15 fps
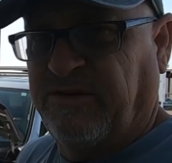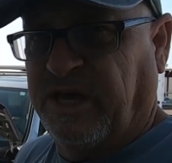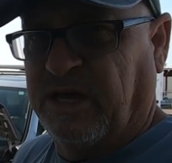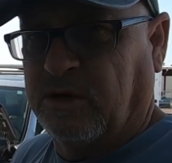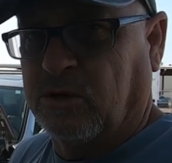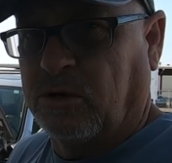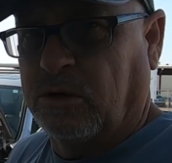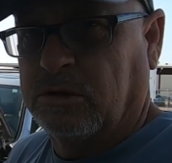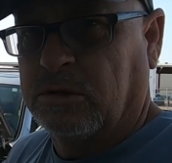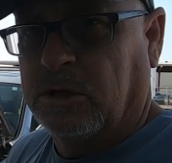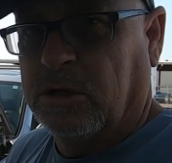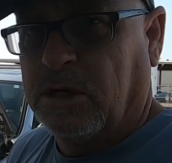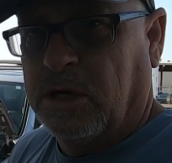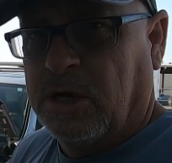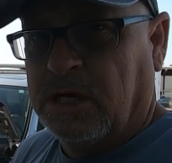the vehicle,
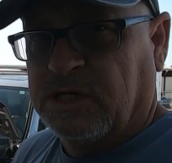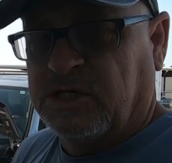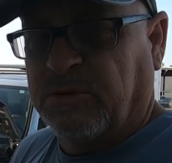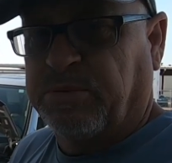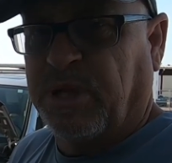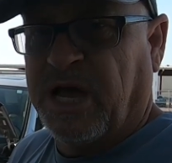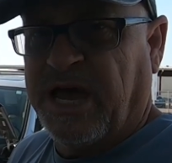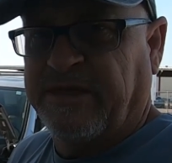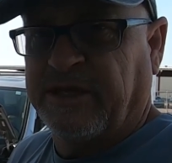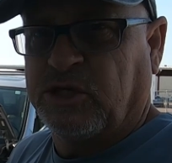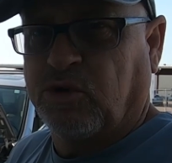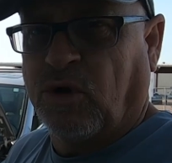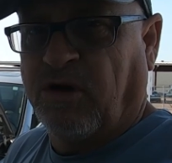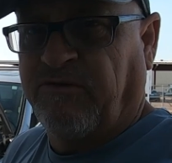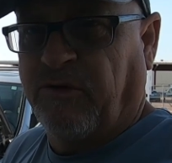supplying
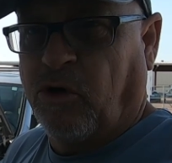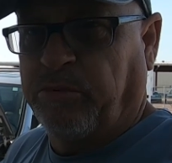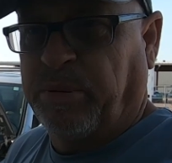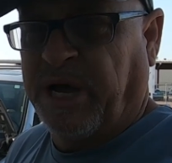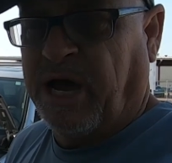the 12 volt